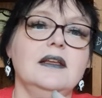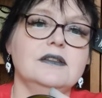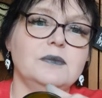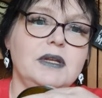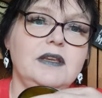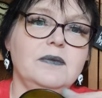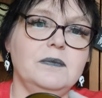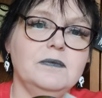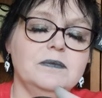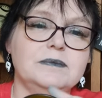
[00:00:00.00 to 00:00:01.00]
So when you're
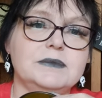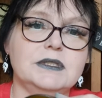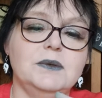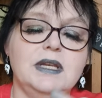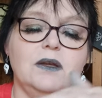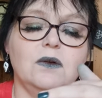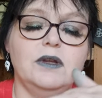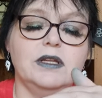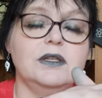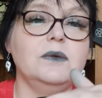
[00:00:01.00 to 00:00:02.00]
doing it, or
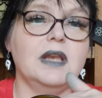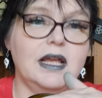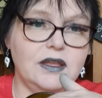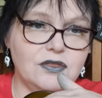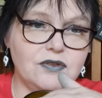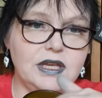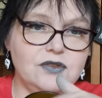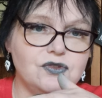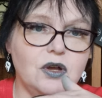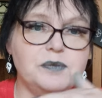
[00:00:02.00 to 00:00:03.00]
you can do like your three
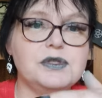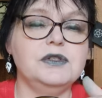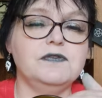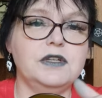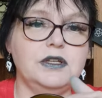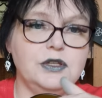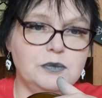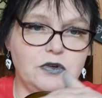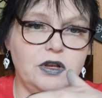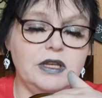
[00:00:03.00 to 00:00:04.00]
drops for your
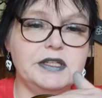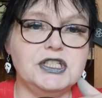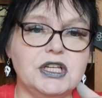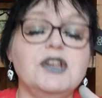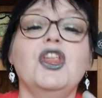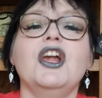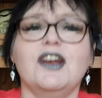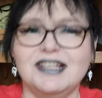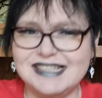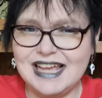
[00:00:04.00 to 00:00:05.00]
numerology. I
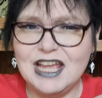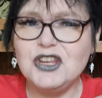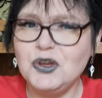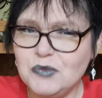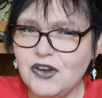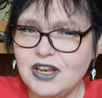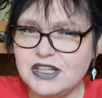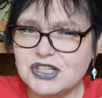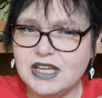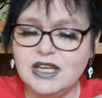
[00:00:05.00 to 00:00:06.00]
can't say it,
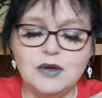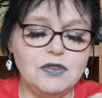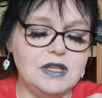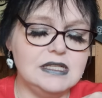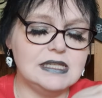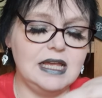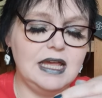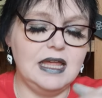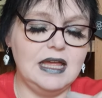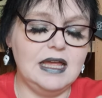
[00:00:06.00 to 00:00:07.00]
numerology, you know, things
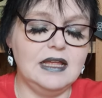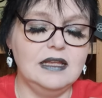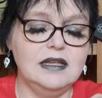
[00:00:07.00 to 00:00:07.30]
like that.